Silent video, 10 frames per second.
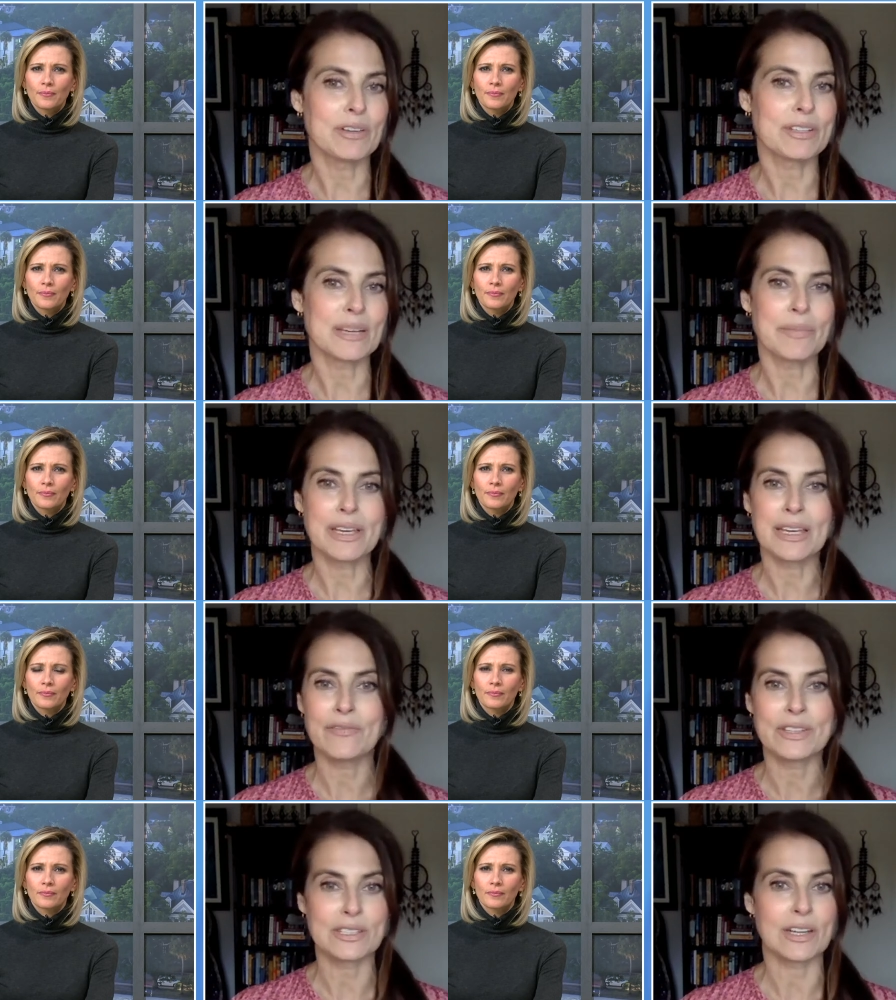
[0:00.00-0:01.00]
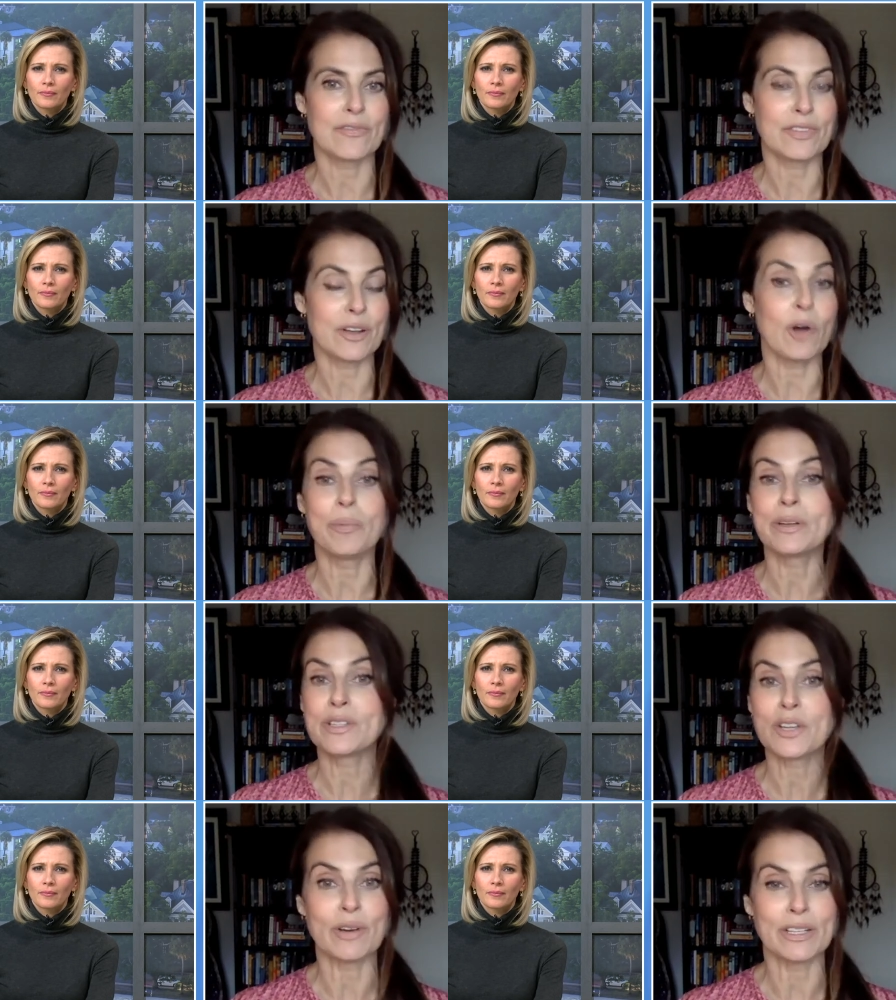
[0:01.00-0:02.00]
Speaker 1: could something if it's if they're open
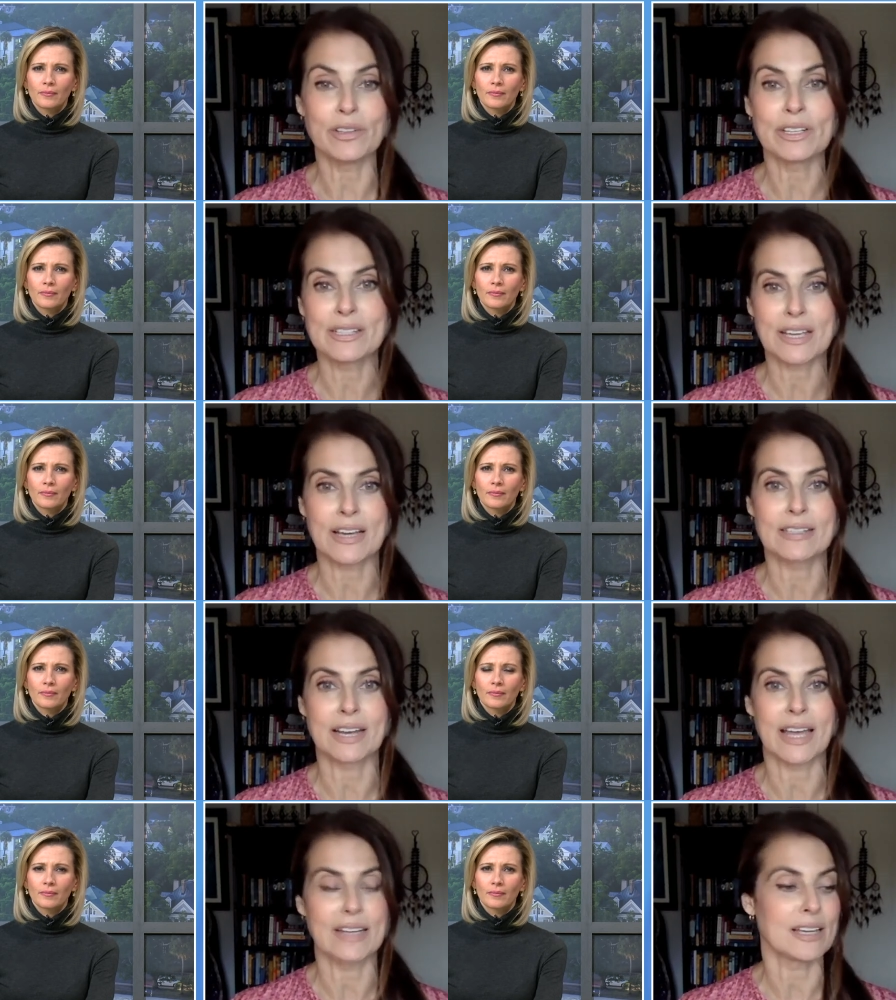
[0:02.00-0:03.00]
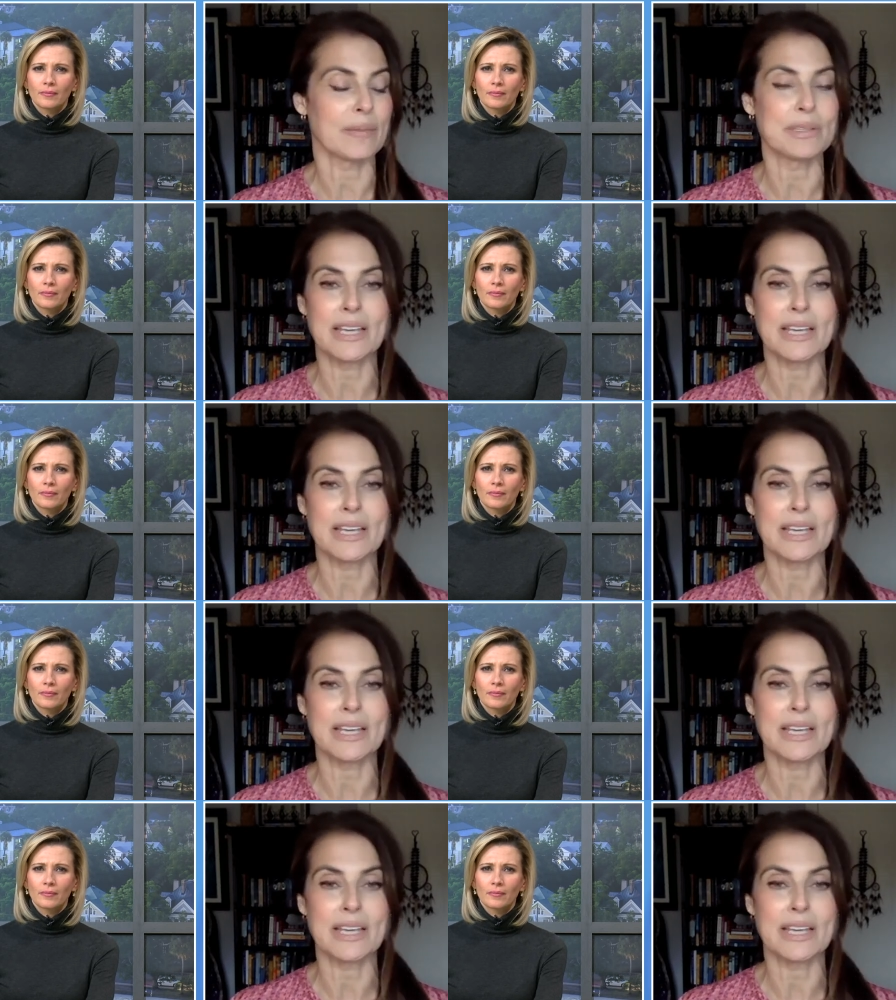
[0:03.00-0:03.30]
to it, you can discuss it ahead of time and